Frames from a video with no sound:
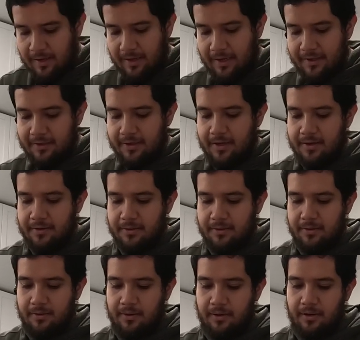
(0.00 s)
Like I said,
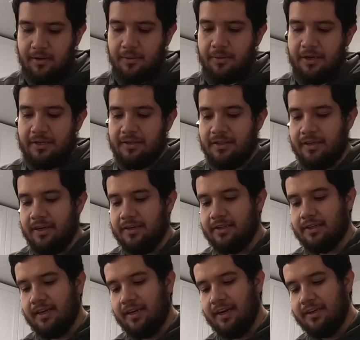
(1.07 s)
don't go all the way to the edges like